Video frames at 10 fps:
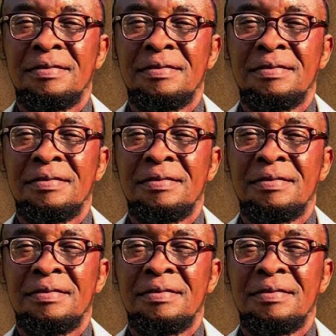
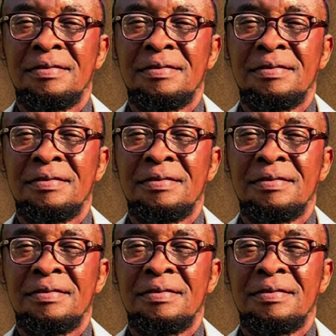
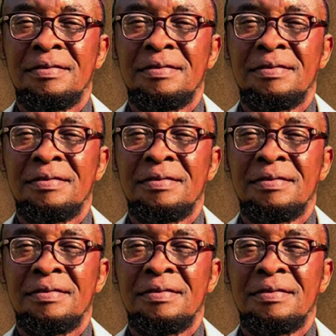
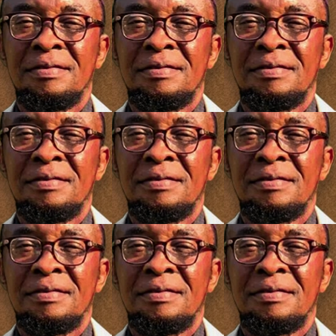(no lip movement)